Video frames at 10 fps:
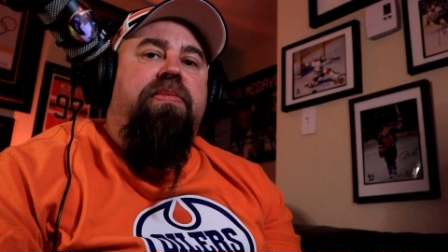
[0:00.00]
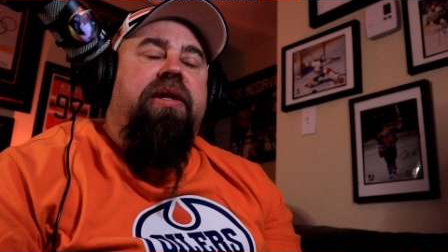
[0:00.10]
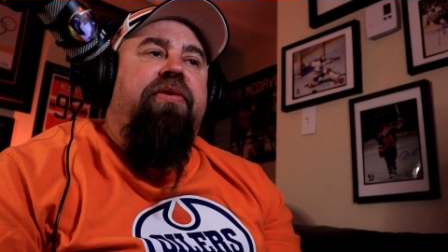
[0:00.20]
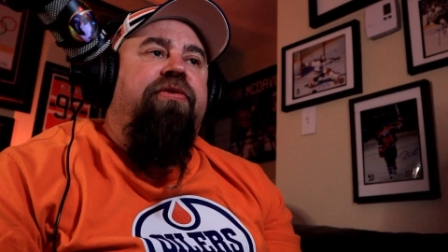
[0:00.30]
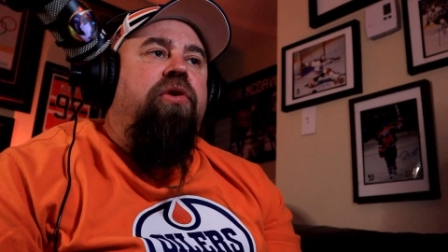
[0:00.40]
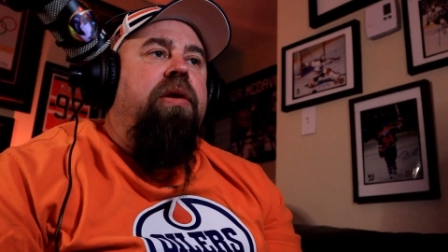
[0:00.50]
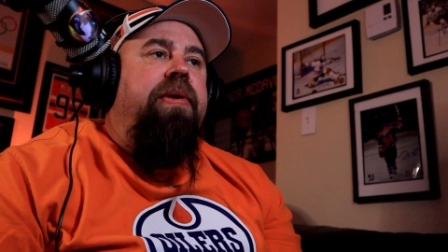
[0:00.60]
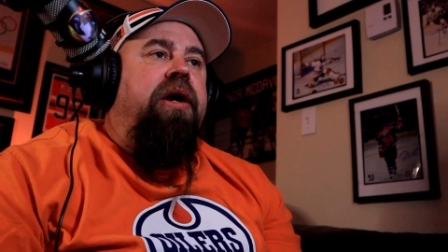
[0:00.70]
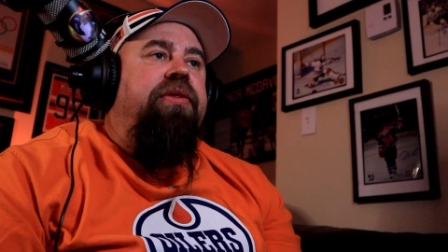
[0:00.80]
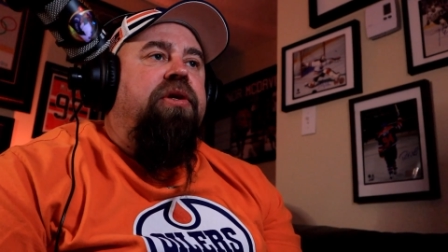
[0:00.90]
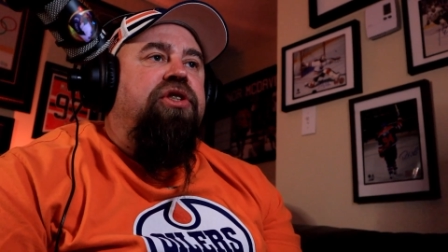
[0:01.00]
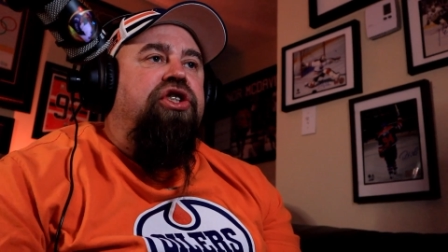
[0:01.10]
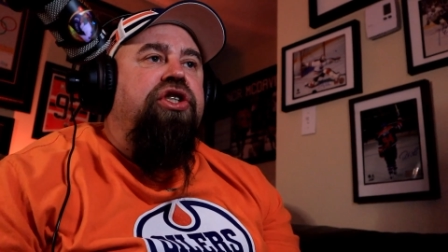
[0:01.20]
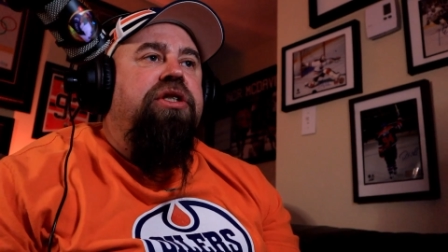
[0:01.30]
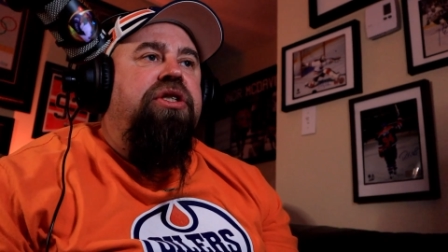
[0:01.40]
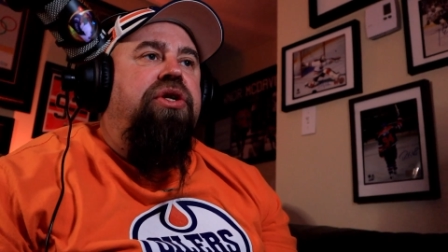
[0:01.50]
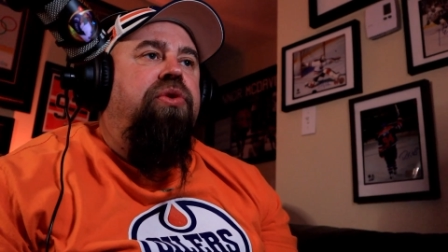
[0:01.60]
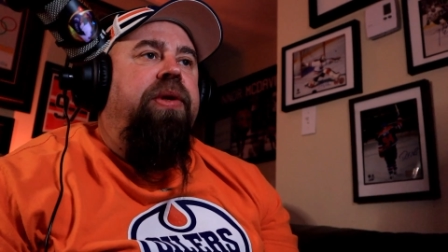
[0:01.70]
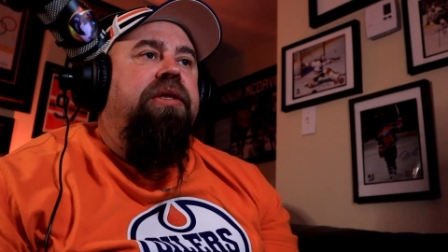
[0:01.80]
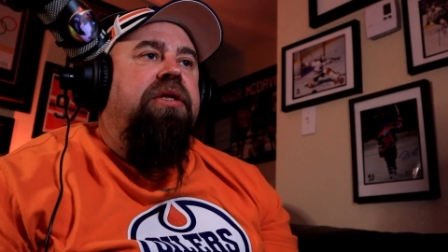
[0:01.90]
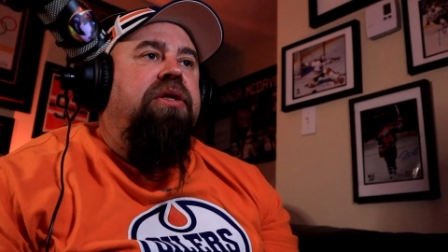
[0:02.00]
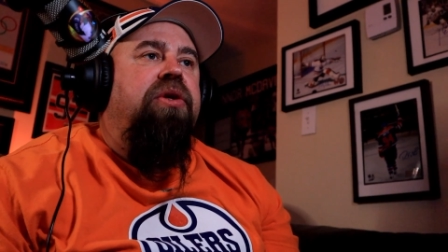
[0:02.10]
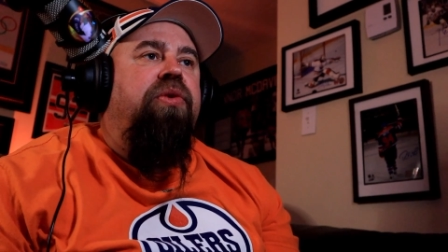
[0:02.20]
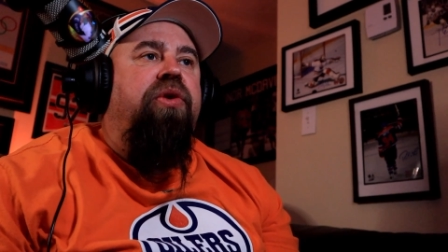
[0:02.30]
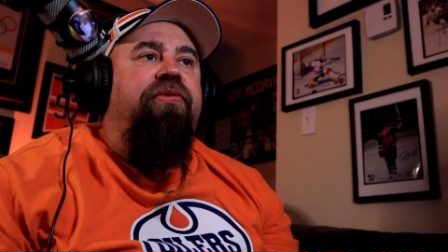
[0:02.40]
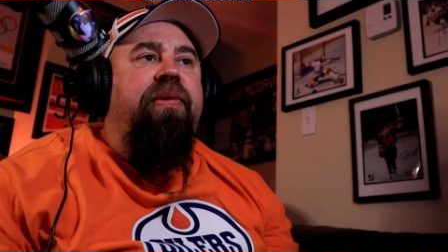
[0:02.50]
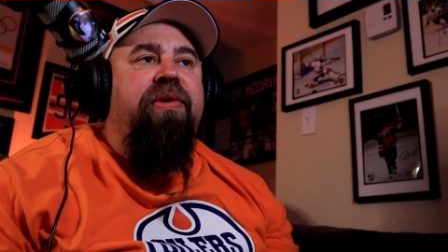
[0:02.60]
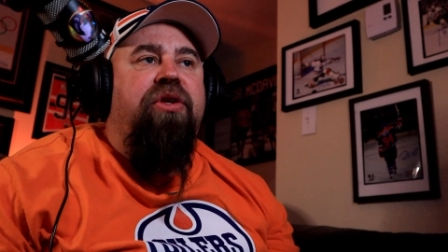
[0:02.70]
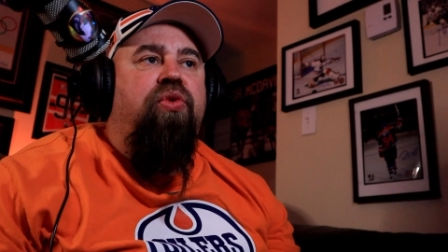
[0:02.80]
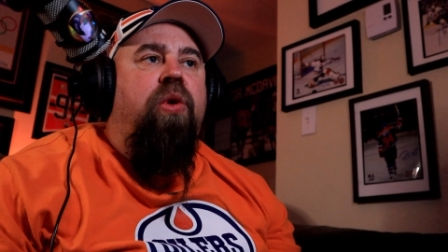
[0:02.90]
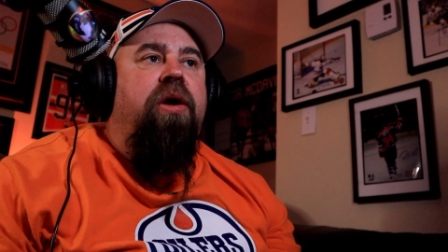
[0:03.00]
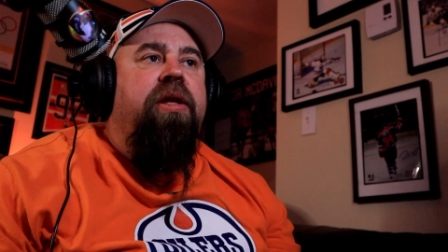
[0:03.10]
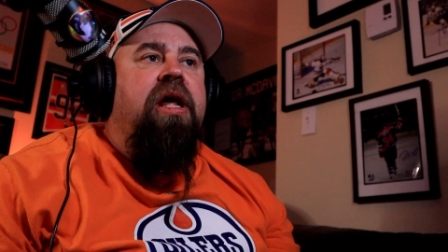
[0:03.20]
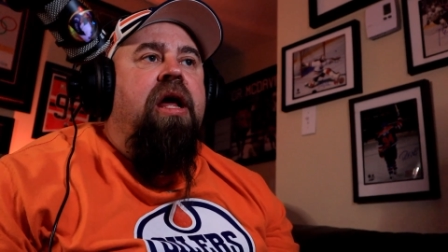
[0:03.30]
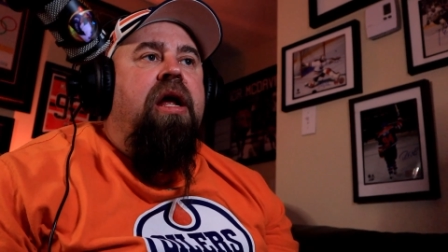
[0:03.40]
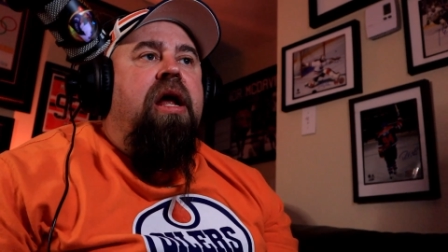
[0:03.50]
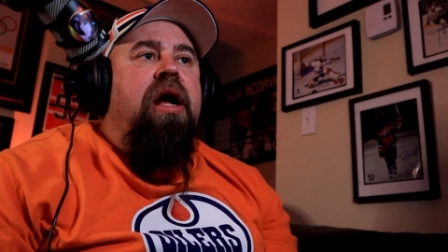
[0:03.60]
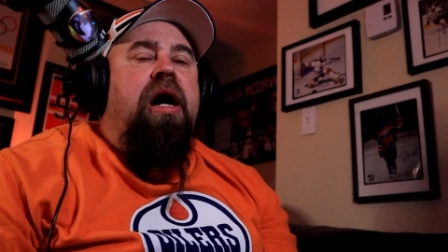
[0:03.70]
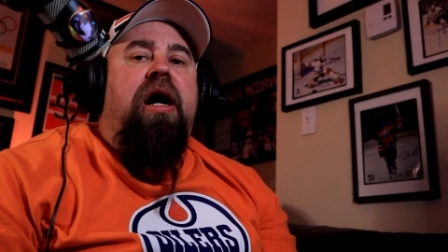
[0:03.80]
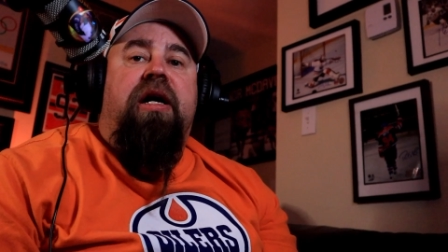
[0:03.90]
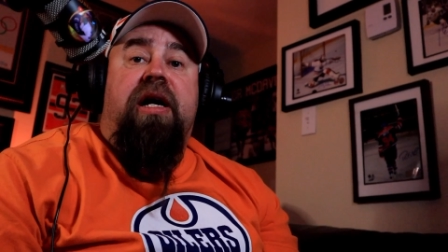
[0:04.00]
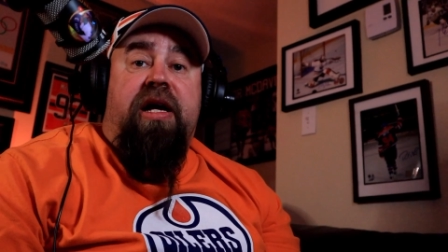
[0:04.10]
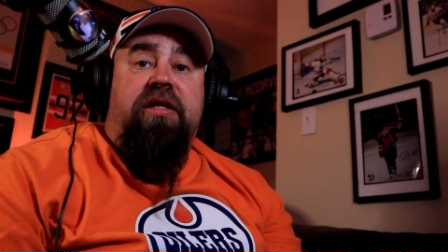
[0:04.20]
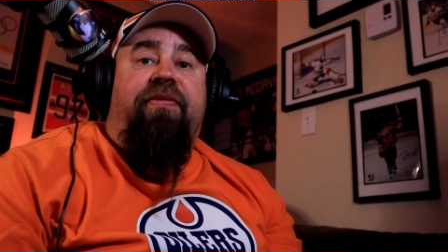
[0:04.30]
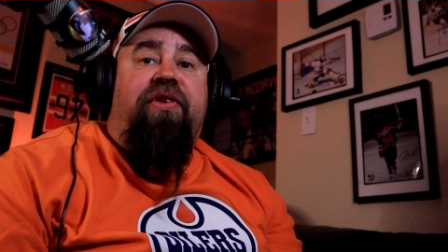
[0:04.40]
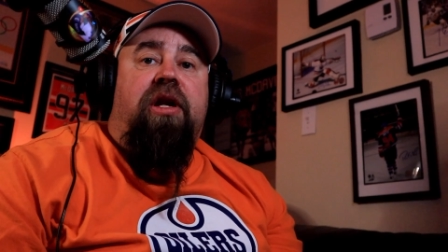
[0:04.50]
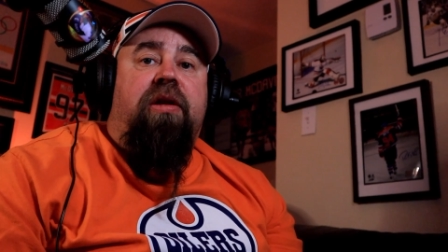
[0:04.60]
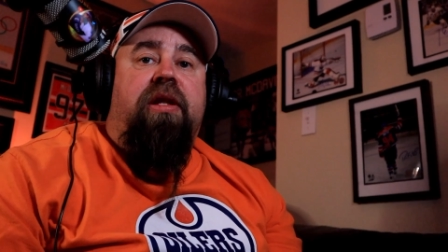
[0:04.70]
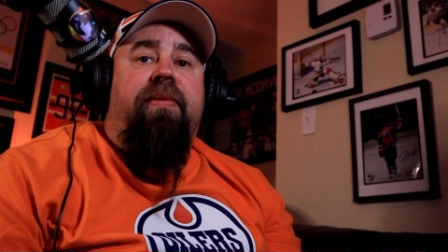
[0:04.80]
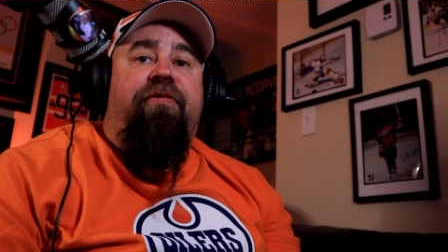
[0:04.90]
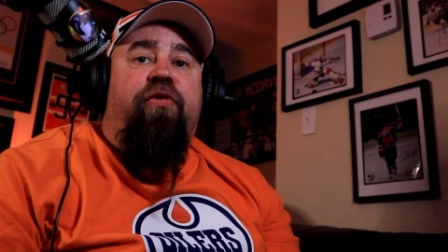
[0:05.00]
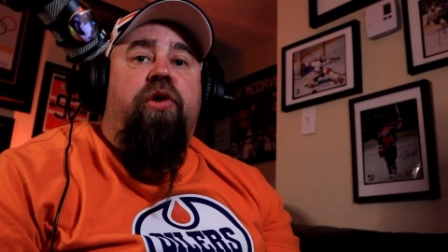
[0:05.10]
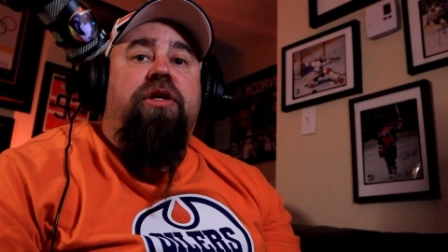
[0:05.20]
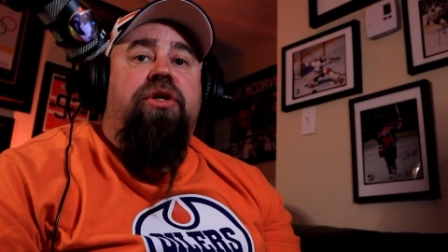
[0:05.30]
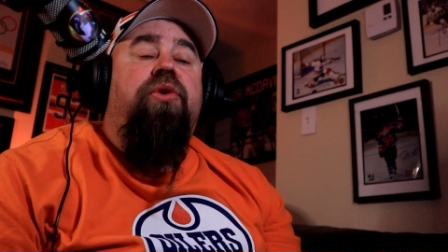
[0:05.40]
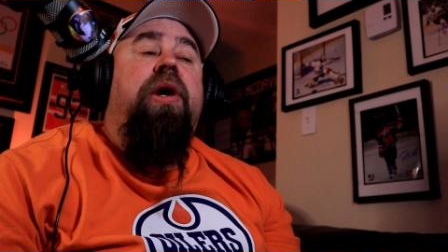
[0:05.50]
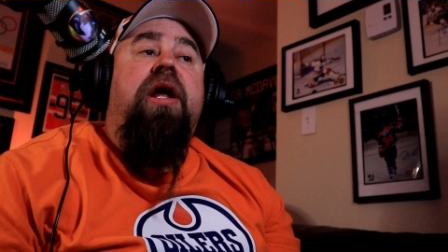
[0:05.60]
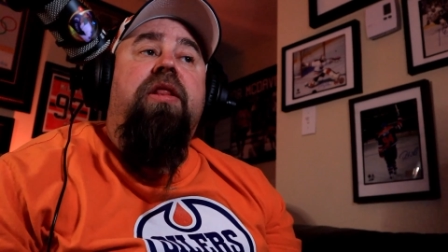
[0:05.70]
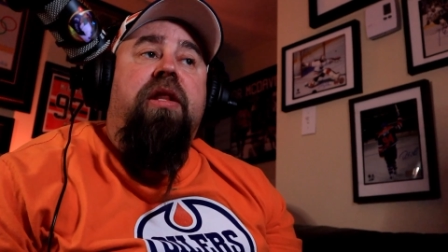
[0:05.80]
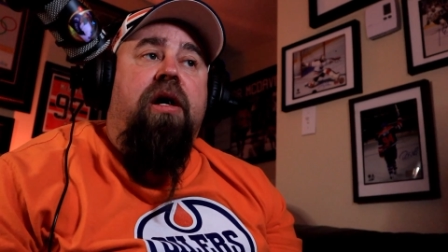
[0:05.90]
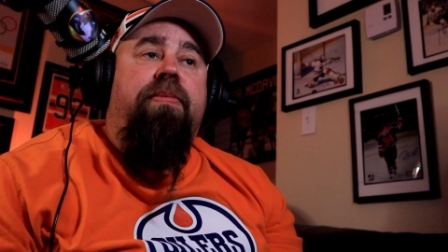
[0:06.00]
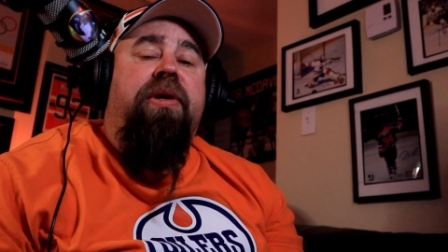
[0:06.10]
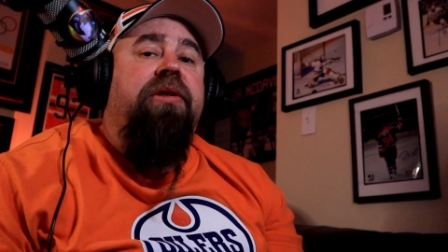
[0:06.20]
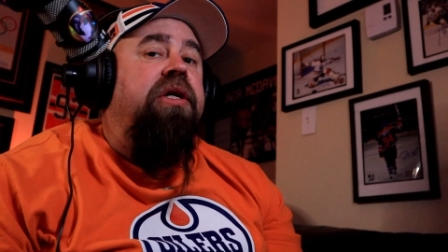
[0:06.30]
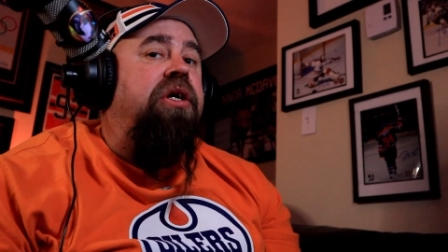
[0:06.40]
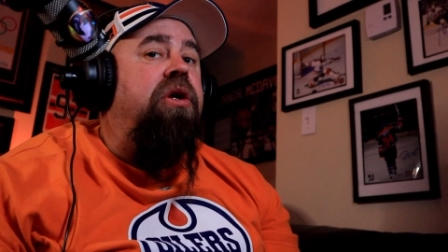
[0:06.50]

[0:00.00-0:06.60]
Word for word: met the Florida Panthers just two weeks ago, November the 12th, uh, and defeated them 4 to 2 in their building.